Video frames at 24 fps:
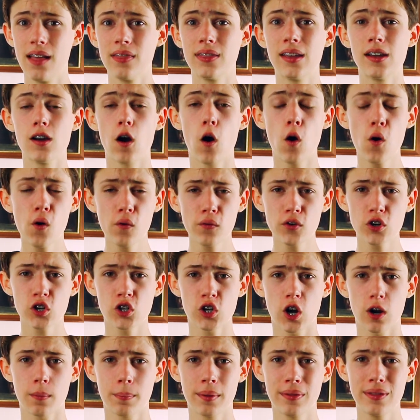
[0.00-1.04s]
They
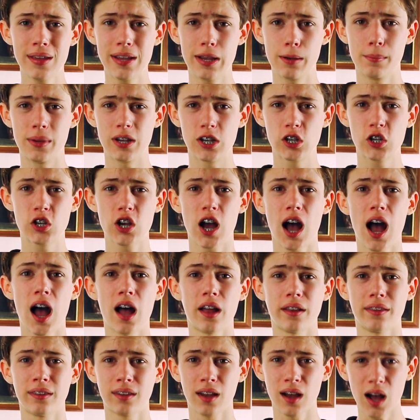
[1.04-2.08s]
over-sharpen the image
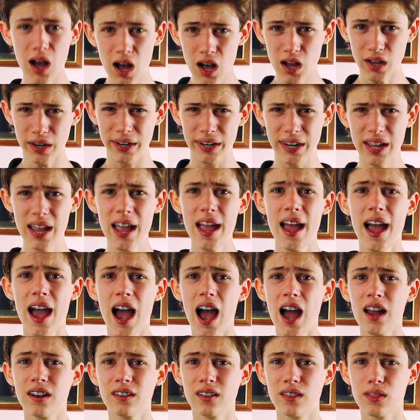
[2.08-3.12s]
a ton
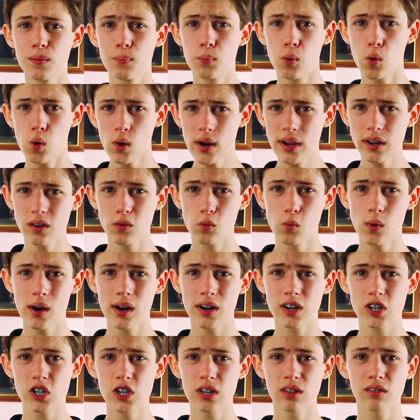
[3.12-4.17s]
to the point
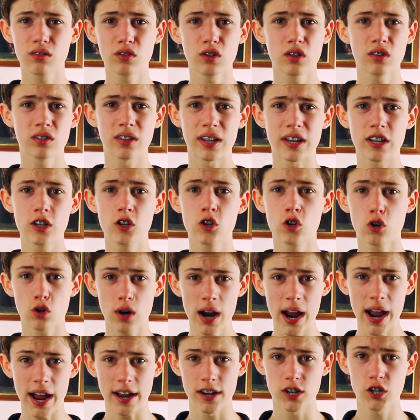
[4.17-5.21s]
where it just looks like
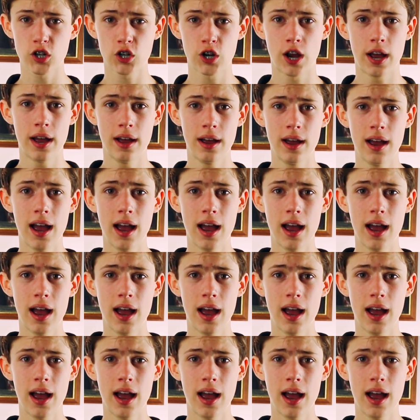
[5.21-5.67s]
trash.